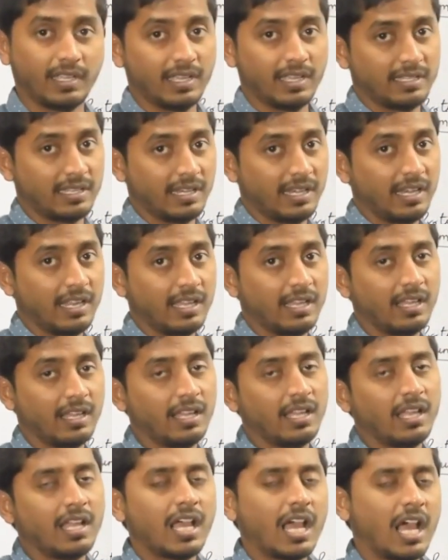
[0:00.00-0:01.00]
Is it clear?
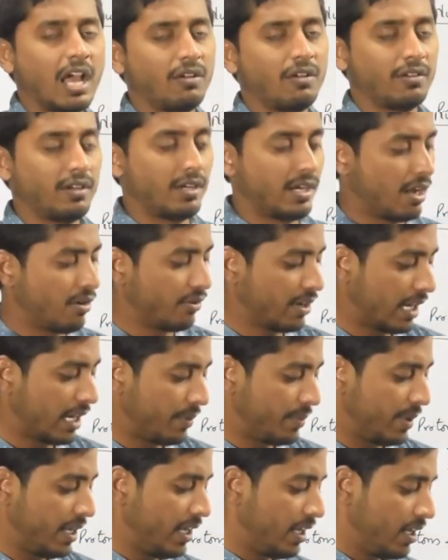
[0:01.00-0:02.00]
Now
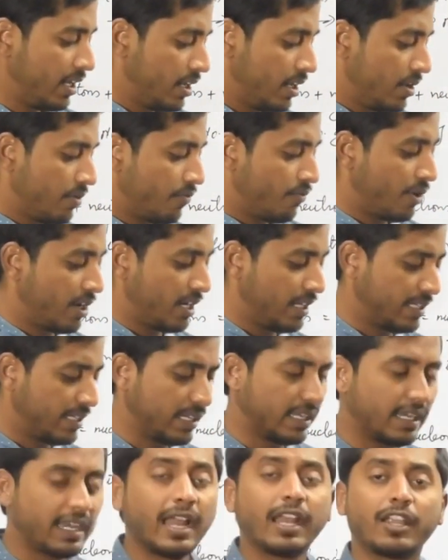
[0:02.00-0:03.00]
tell me, what is
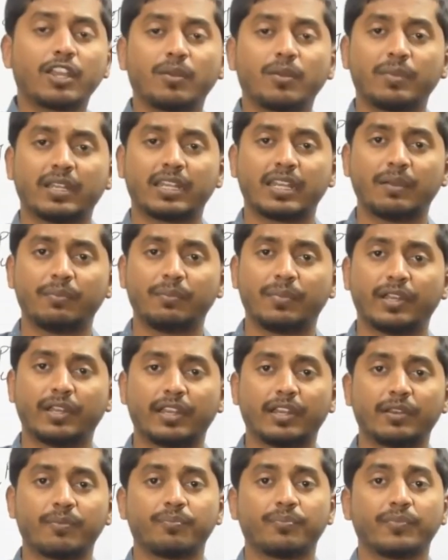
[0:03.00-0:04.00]
an atomic
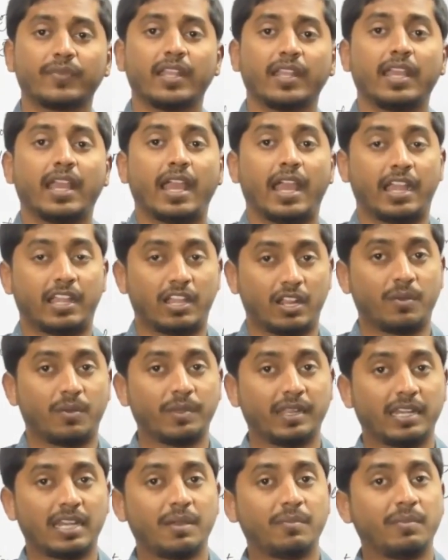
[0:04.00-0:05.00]
number?
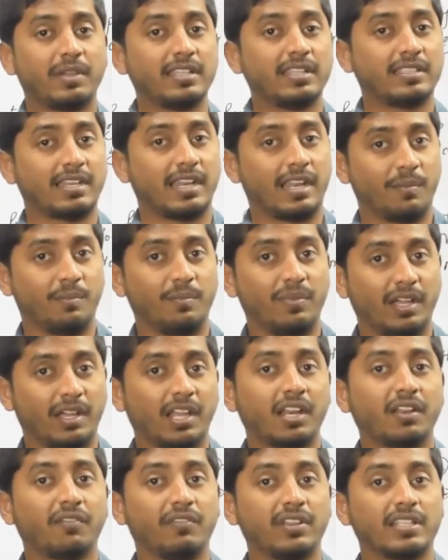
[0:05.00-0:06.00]
Atomic number is a
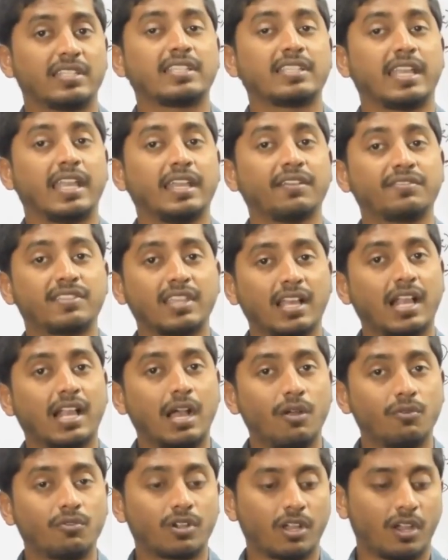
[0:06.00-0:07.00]
number which gives the
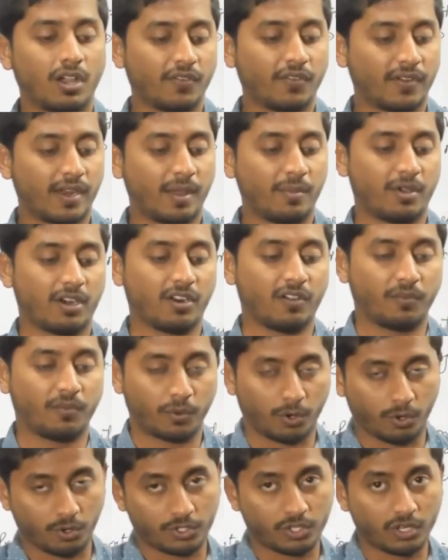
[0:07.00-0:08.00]
count of number of
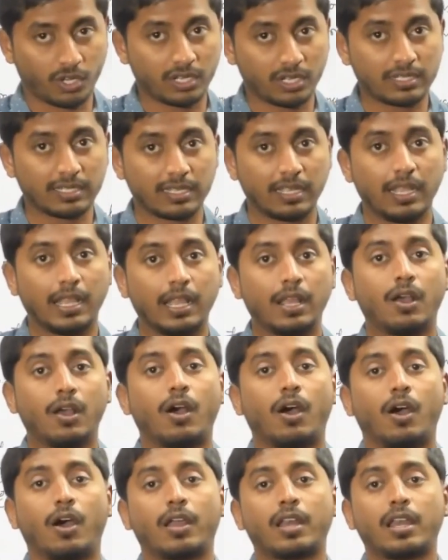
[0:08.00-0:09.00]
protons
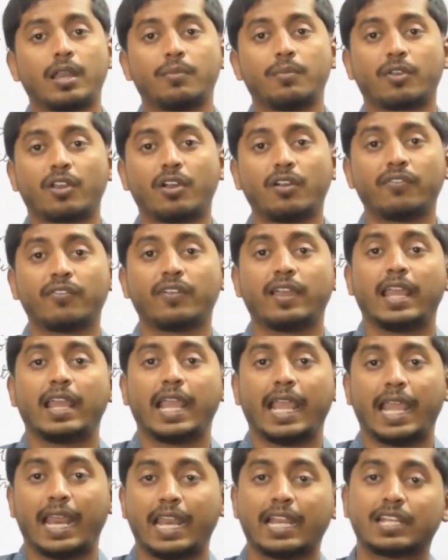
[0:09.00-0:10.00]
or number of
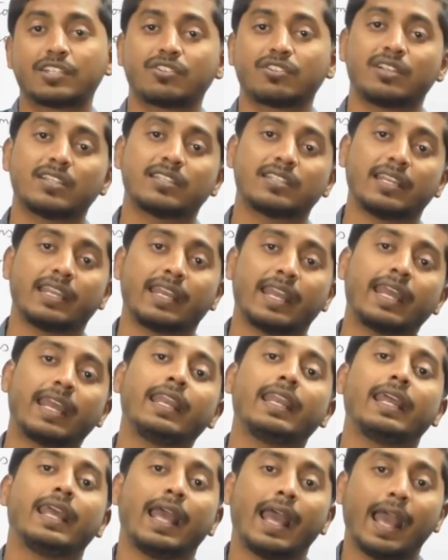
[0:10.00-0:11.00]
electrons in
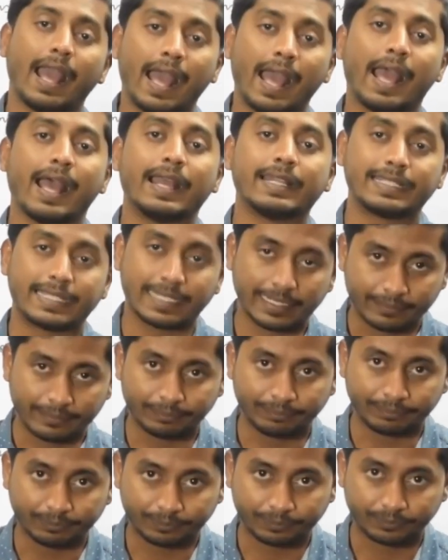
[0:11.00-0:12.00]
an
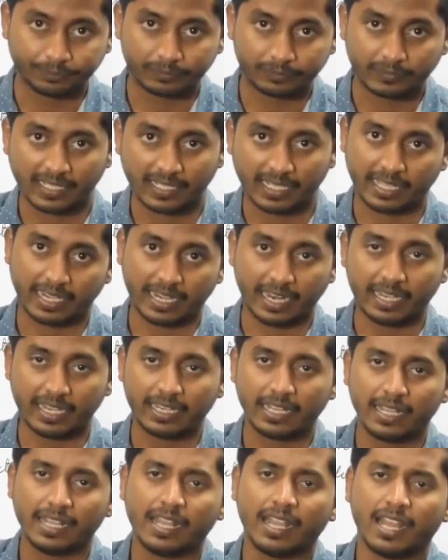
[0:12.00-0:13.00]
atom, right.
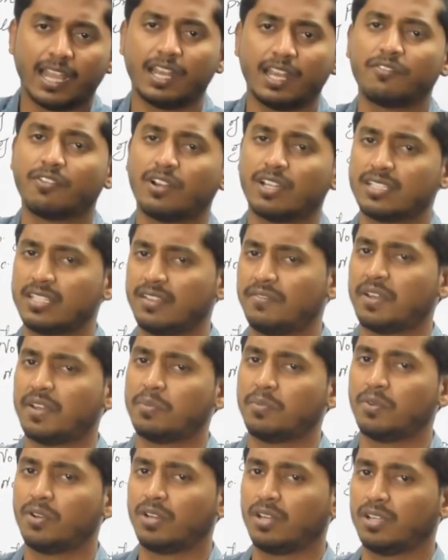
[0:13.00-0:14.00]
And what is the one
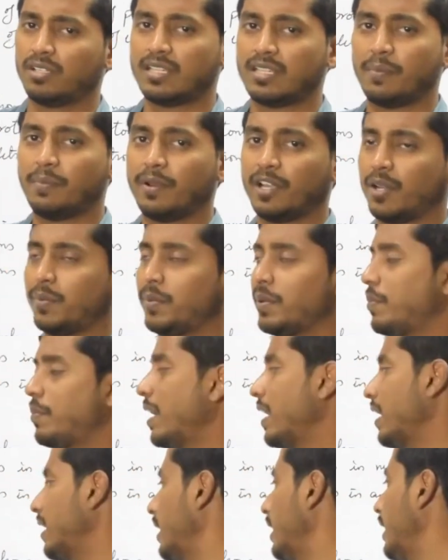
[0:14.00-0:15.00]
more subatomic
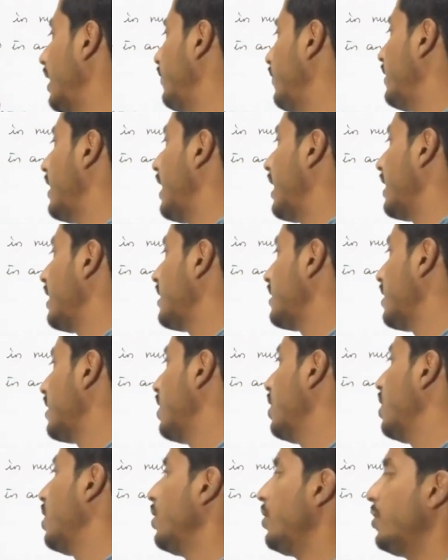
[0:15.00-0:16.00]
particle left? That is
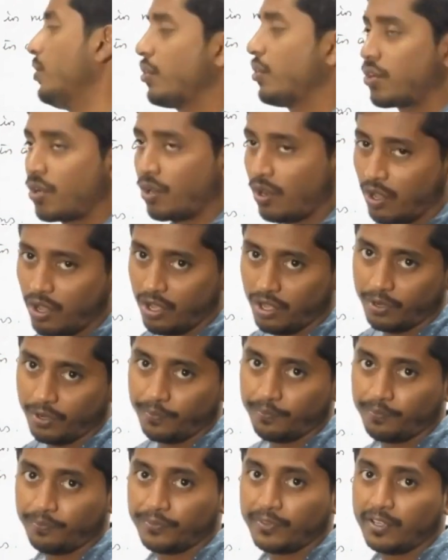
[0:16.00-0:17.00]

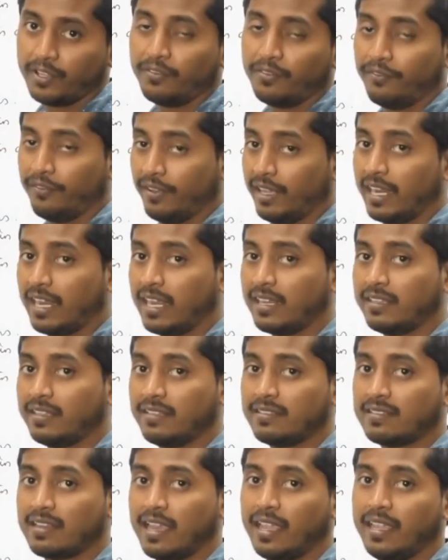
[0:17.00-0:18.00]
neutron. Where are
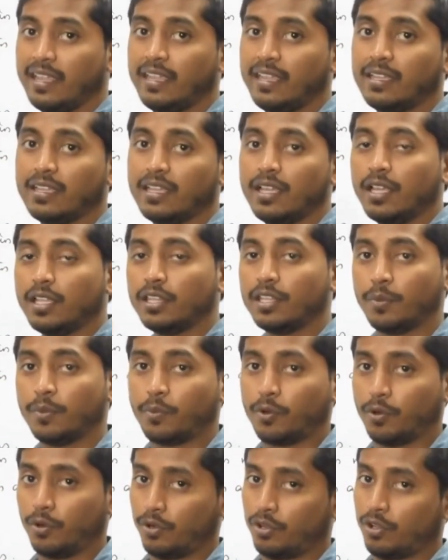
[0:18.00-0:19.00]
these lying? The
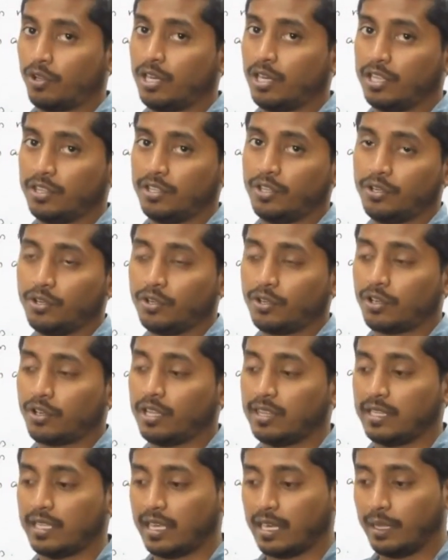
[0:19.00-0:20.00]
proton and the
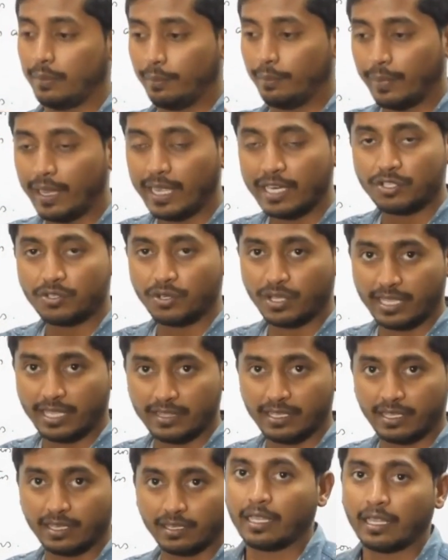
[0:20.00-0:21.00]
neutron, they are combined
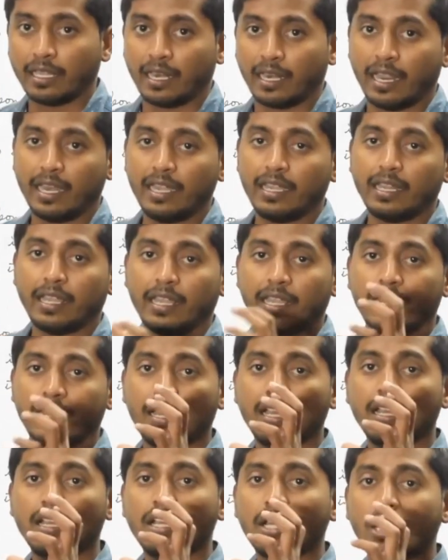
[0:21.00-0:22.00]
together, right, in
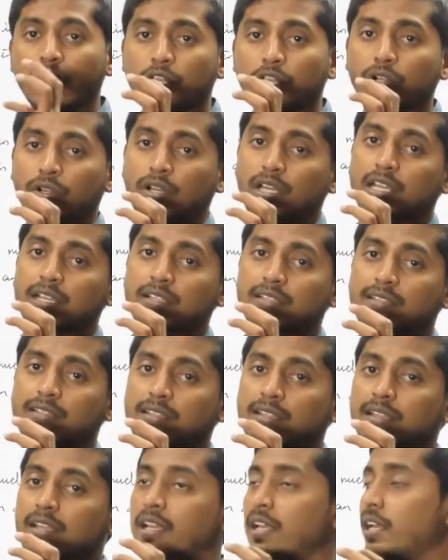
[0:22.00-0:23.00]
a nucleus.